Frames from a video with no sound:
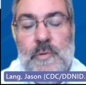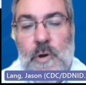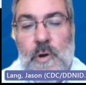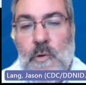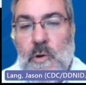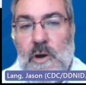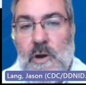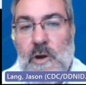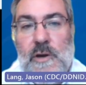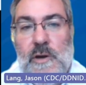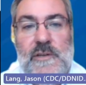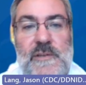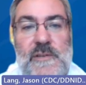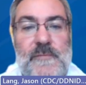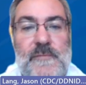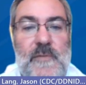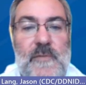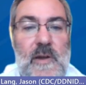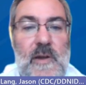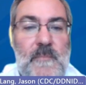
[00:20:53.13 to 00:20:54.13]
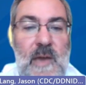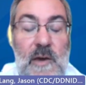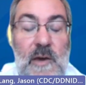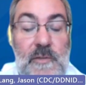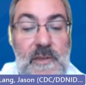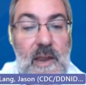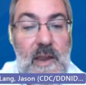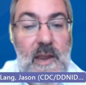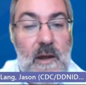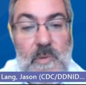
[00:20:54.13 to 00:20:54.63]
brokers, from
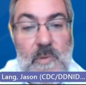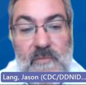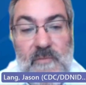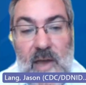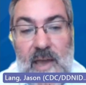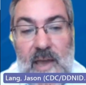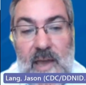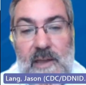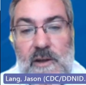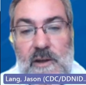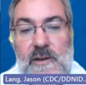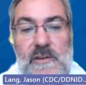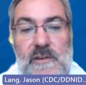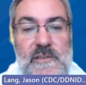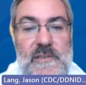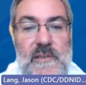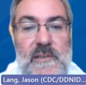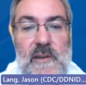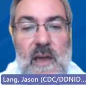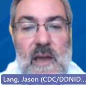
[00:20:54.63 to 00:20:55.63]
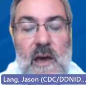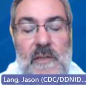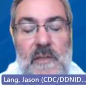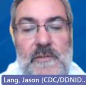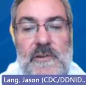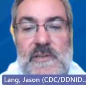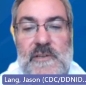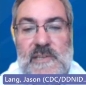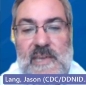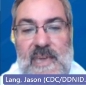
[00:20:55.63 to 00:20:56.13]
healthcare providers, and
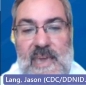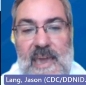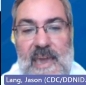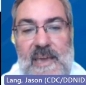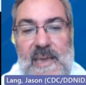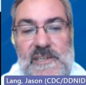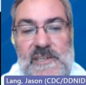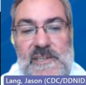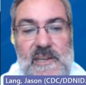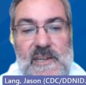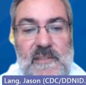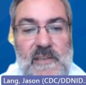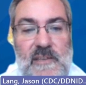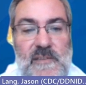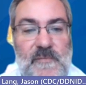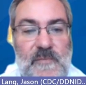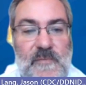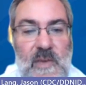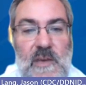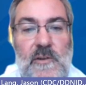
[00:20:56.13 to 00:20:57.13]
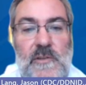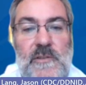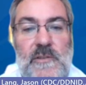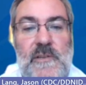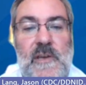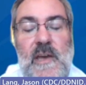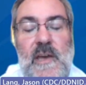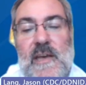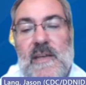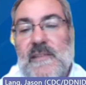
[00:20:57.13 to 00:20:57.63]
others engaged in this
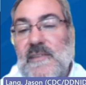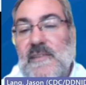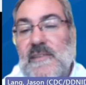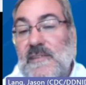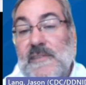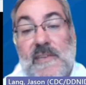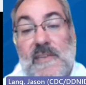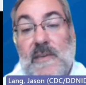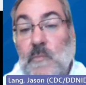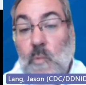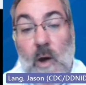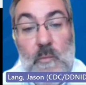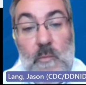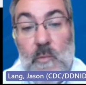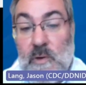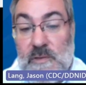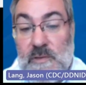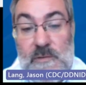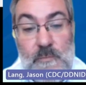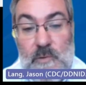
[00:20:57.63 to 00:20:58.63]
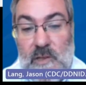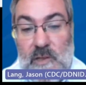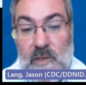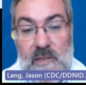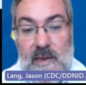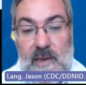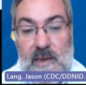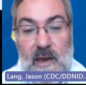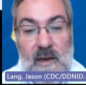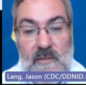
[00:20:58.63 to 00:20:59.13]
field to see what was
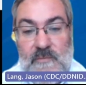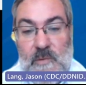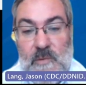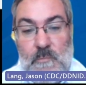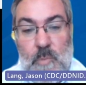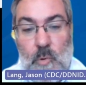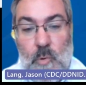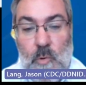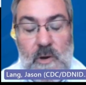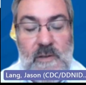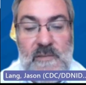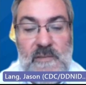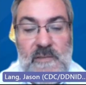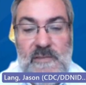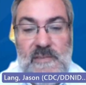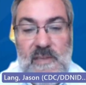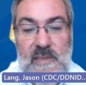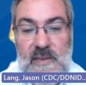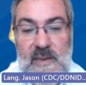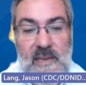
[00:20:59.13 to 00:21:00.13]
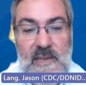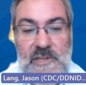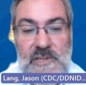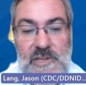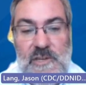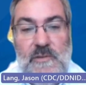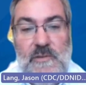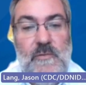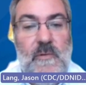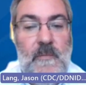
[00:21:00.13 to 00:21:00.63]
really of importance and
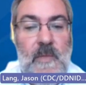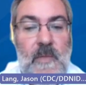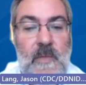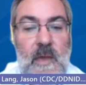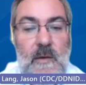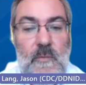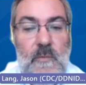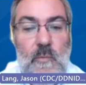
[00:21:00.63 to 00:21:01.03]
issue